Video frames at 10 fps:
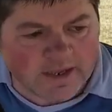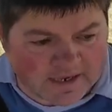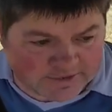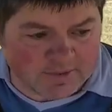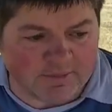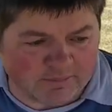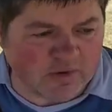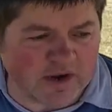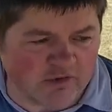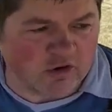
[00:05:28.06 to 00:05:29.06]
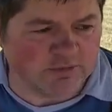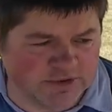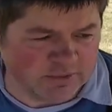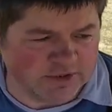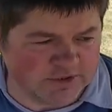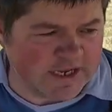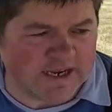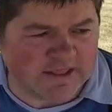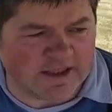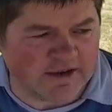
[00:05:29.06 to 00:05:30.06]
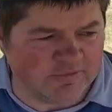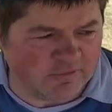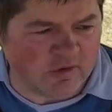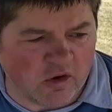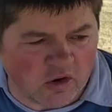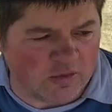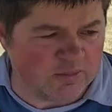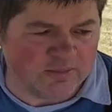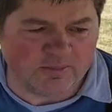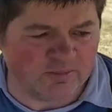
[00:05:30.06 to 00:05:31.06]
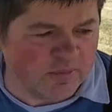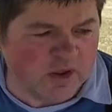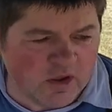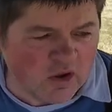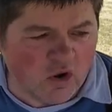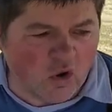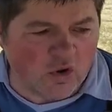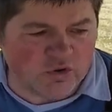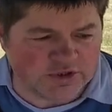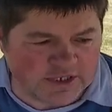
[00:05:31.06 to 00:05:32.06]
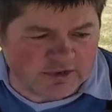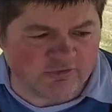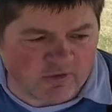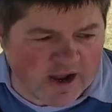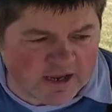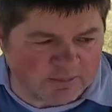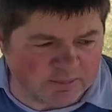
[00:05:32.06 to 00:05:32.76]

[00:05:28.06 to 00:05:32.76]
so grape crops, so which was anything from oilseed rape,